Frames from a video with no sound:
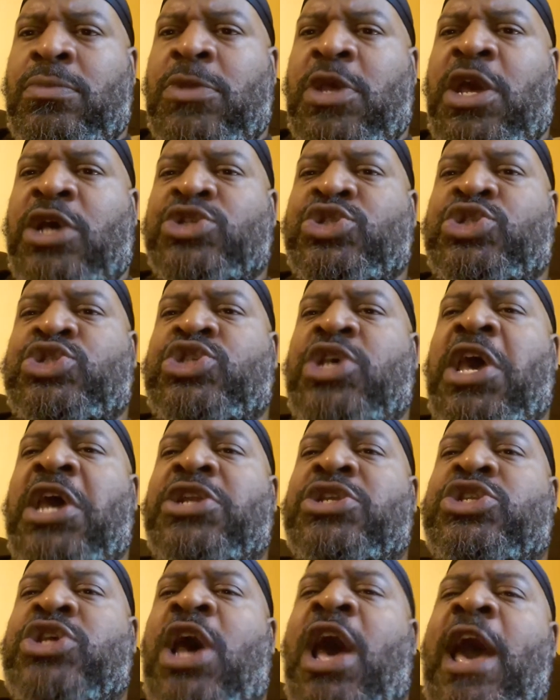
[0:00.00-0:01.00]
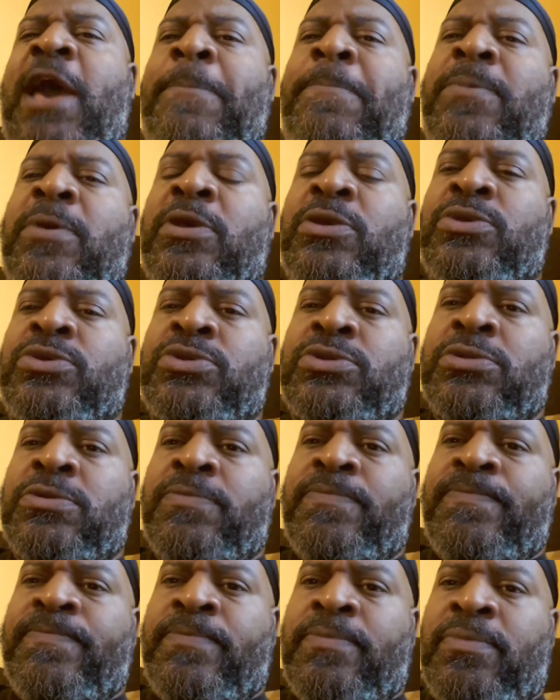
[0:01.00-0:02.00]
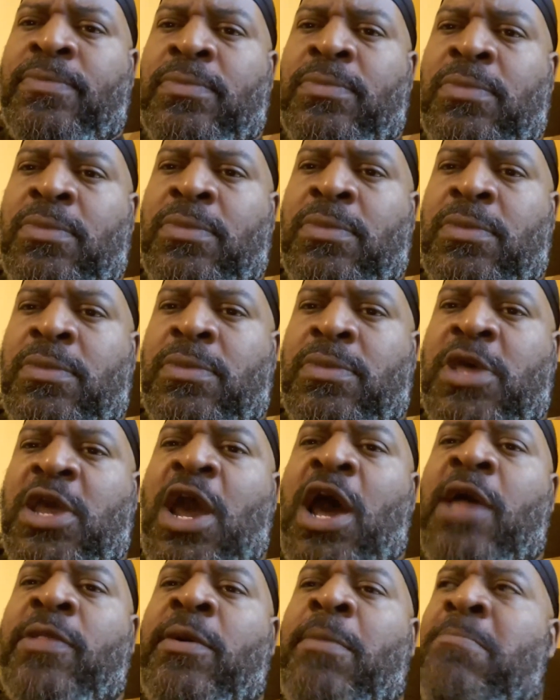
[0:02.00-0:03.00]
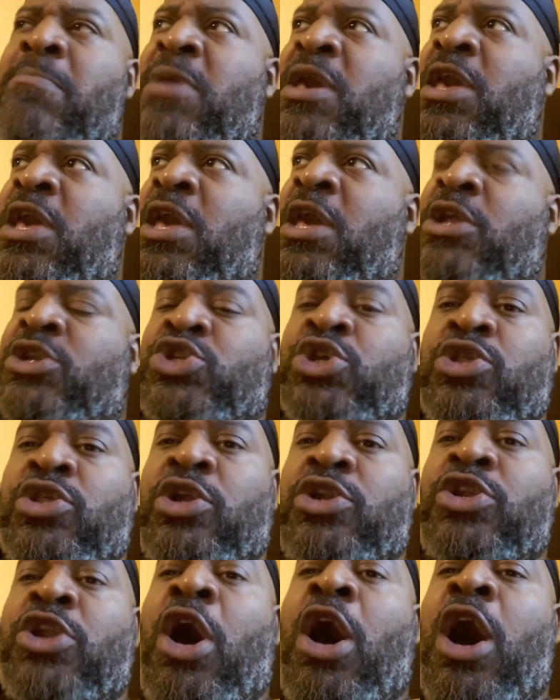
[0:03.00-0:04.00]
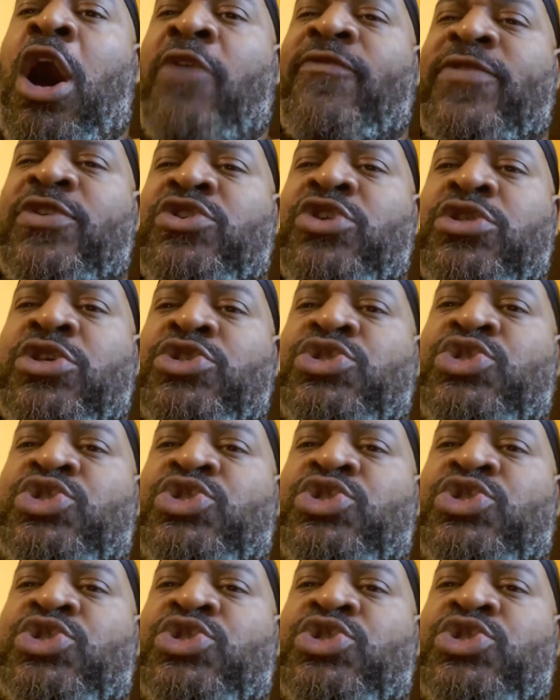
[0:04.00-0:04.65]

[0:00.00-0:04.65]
They are set typings. They are the men to the north and to the